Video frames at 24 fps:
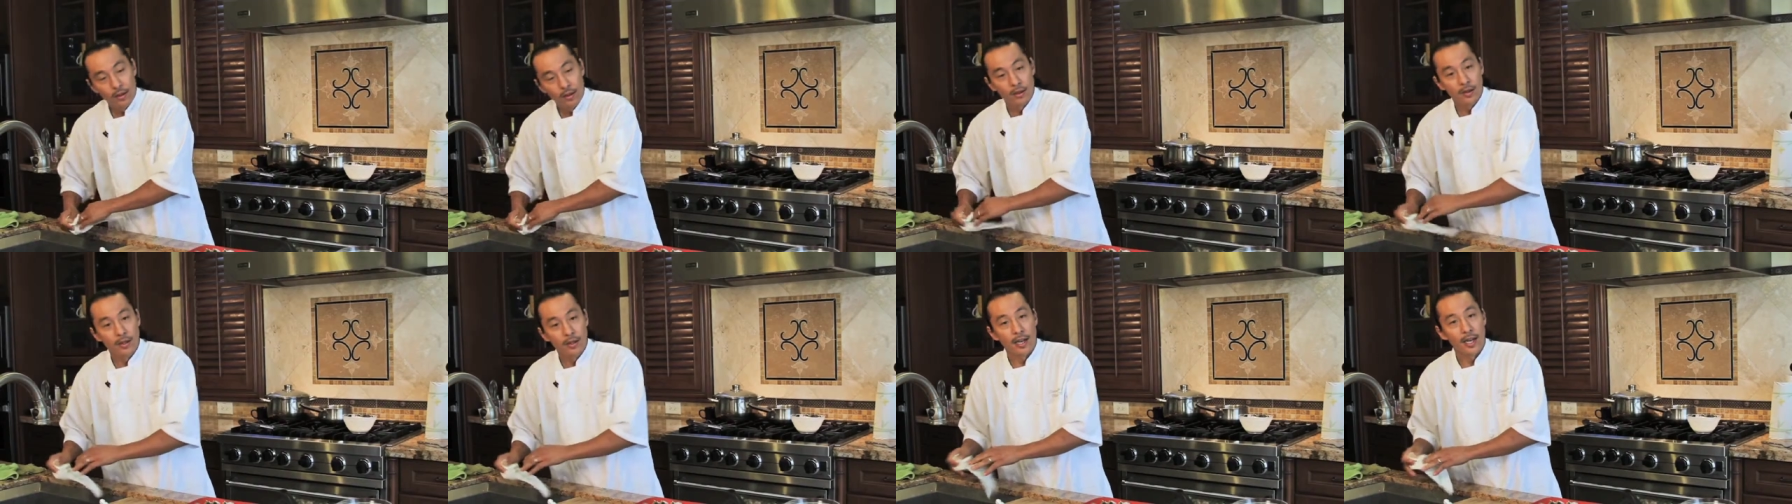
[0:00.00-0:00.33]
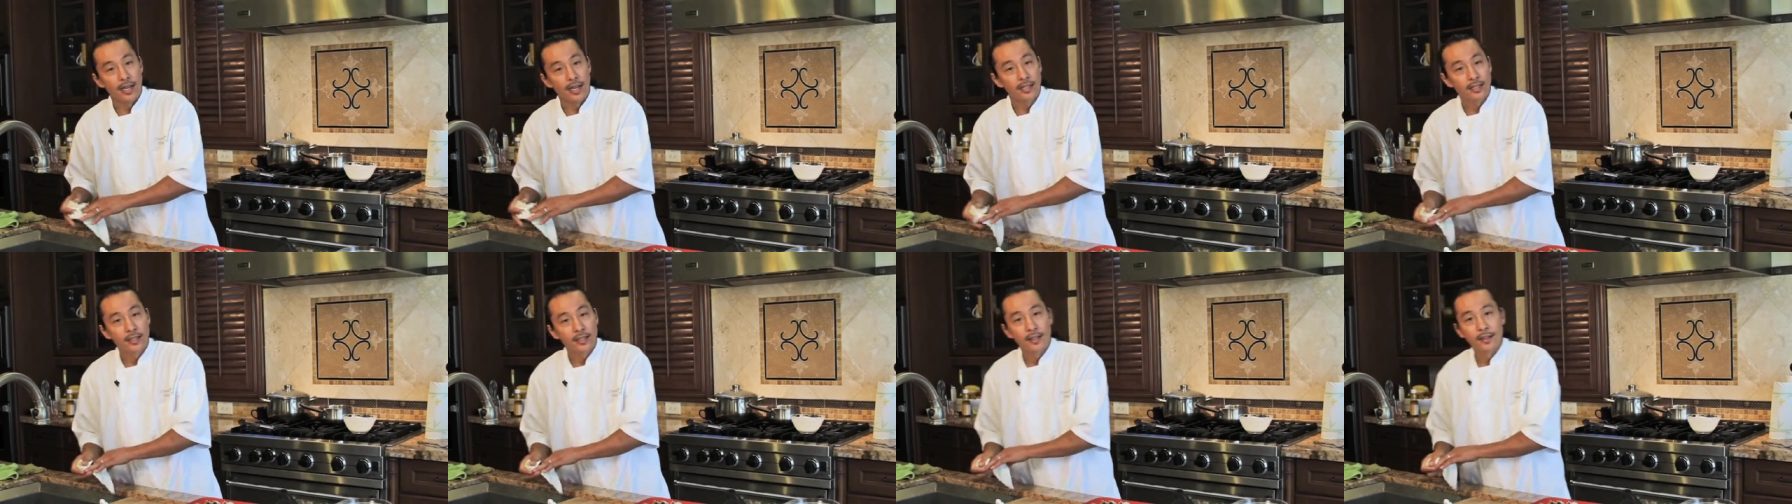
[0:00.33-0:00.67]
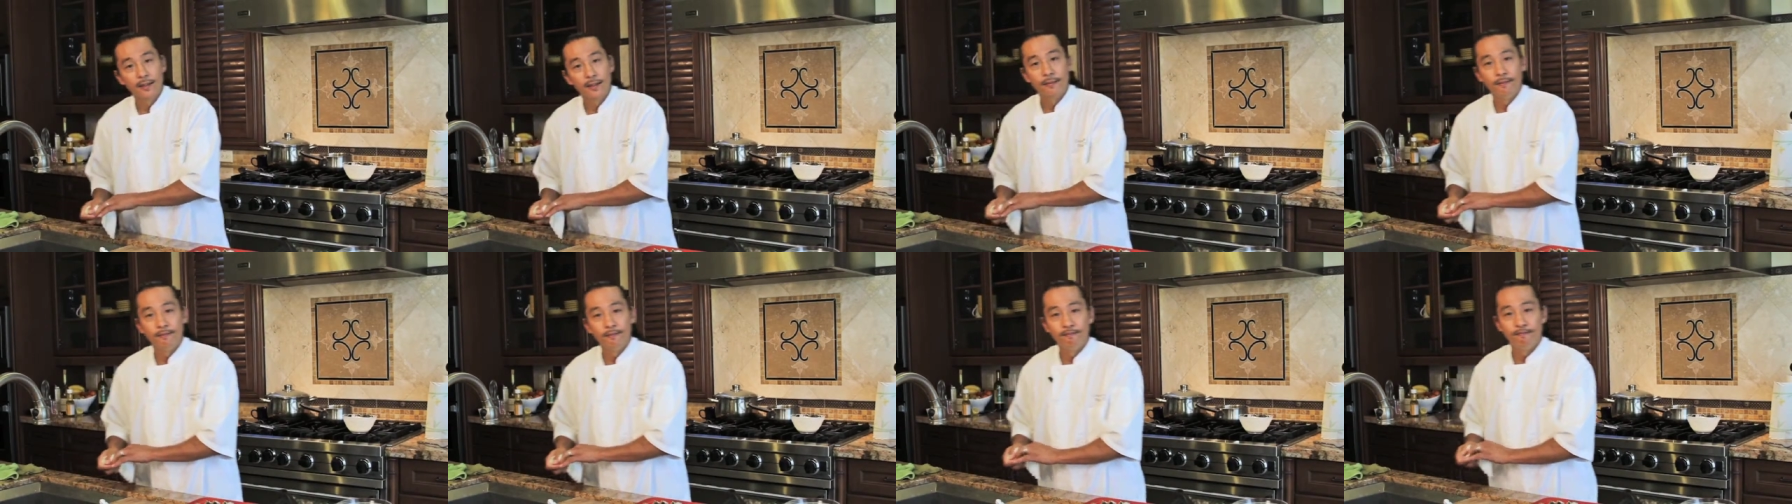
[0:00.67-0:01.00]
Guys,
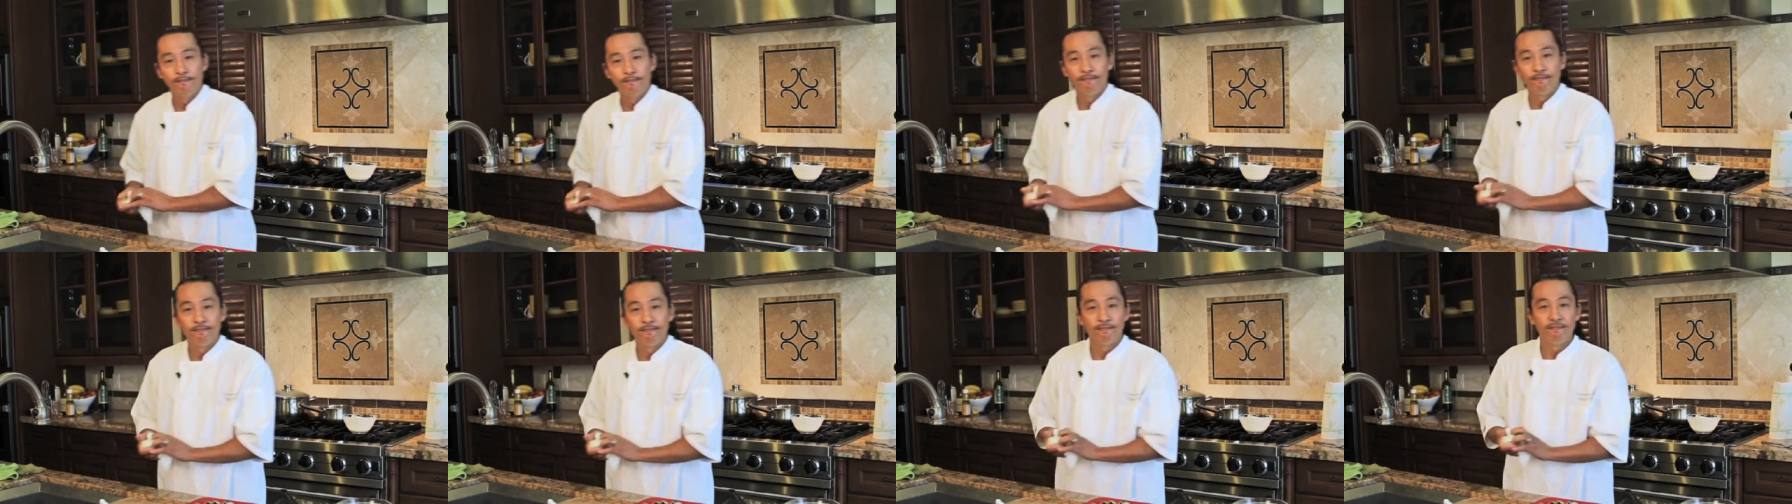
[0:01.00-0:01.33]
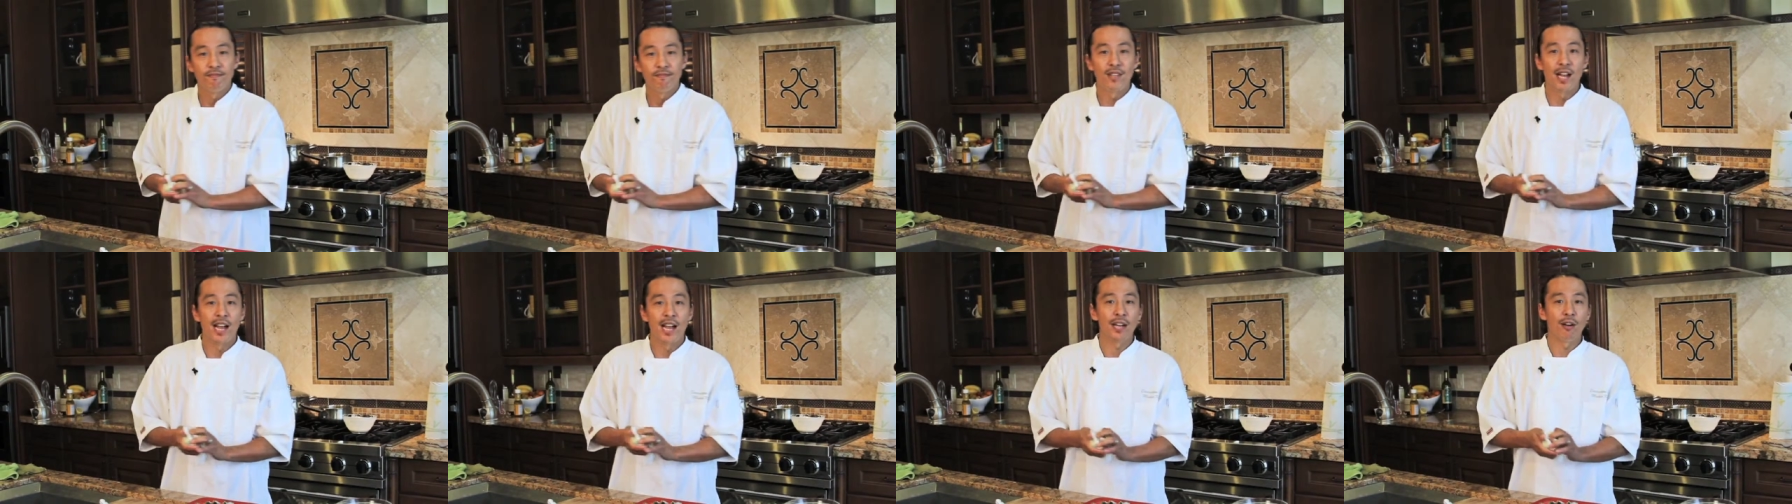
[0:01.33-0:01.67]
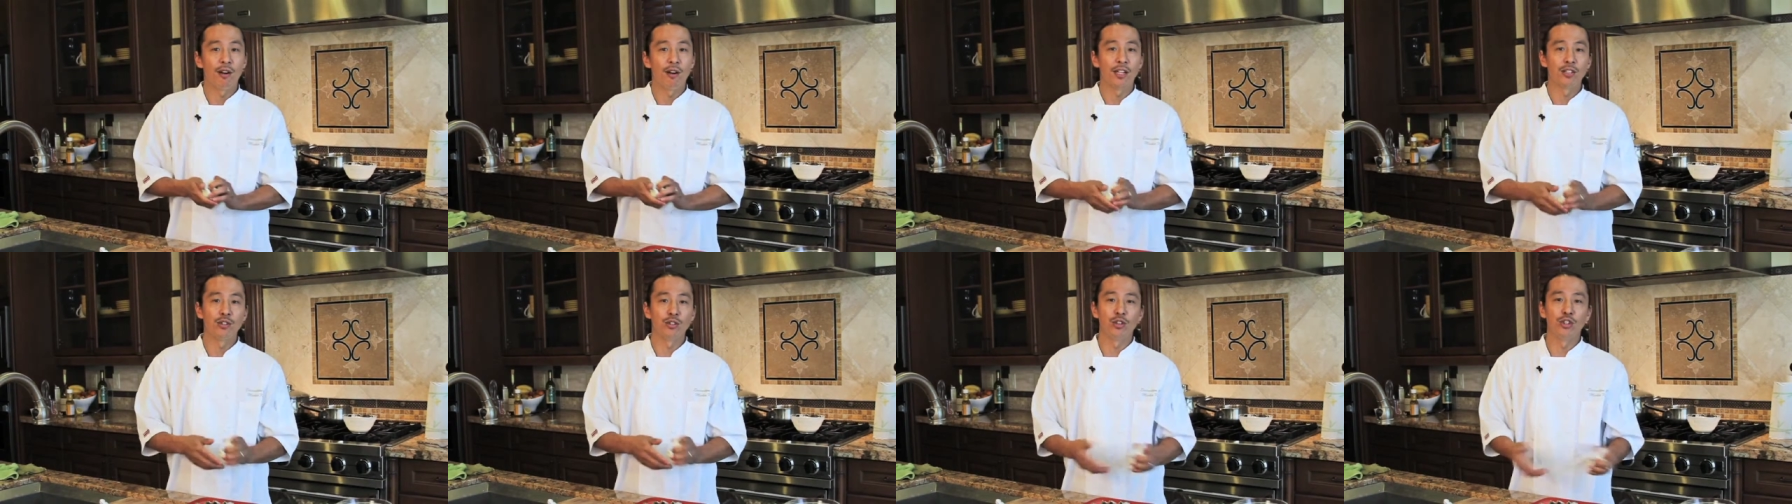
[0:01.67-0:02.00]
tiger
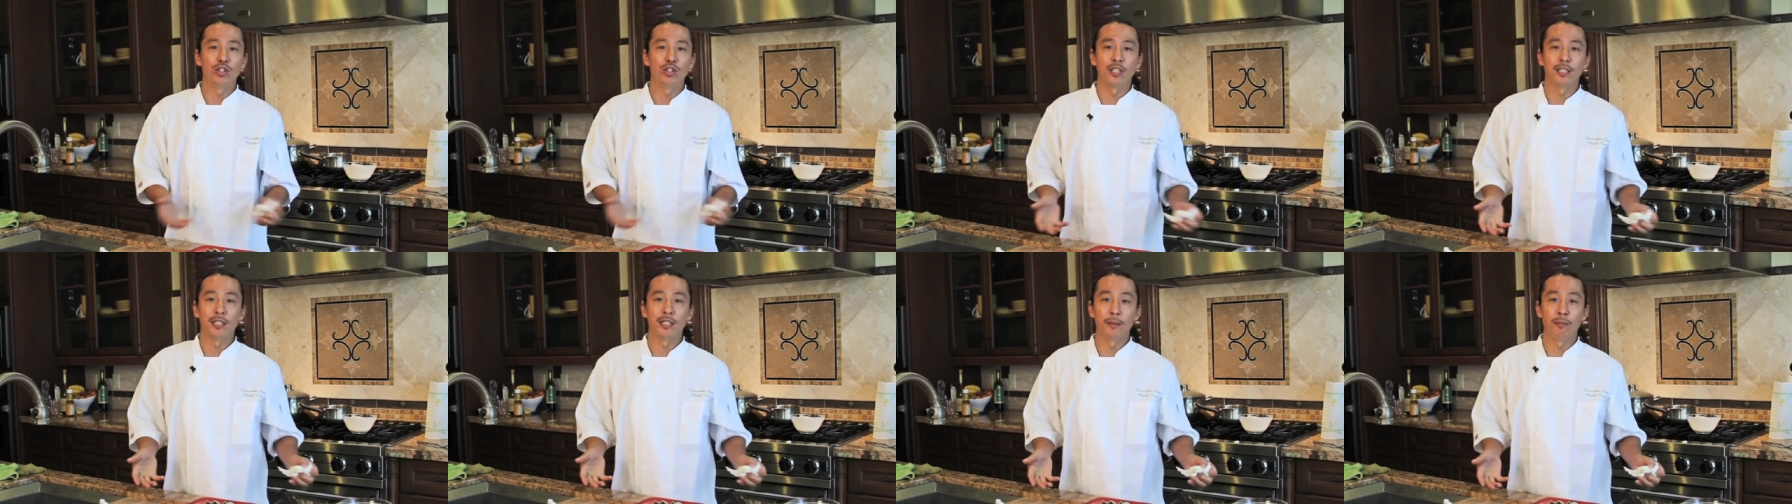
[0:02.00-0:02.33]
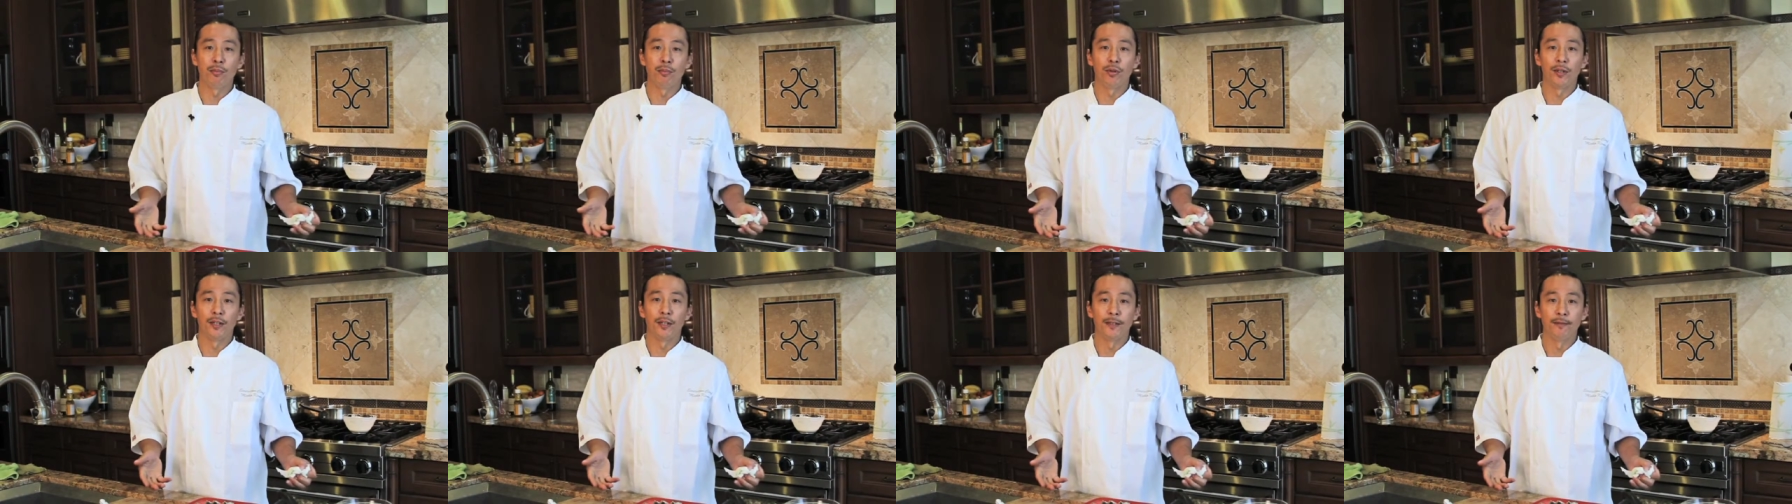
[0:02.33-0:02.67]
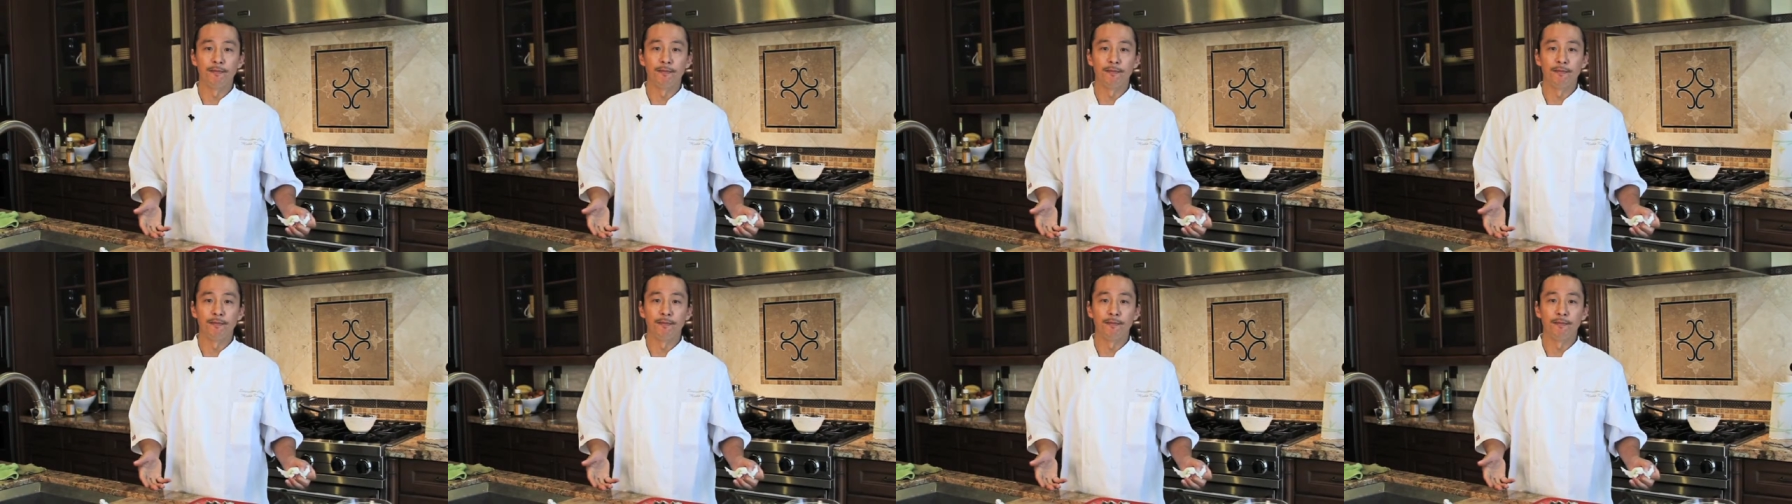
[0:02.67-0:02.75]
eye sushi tempura.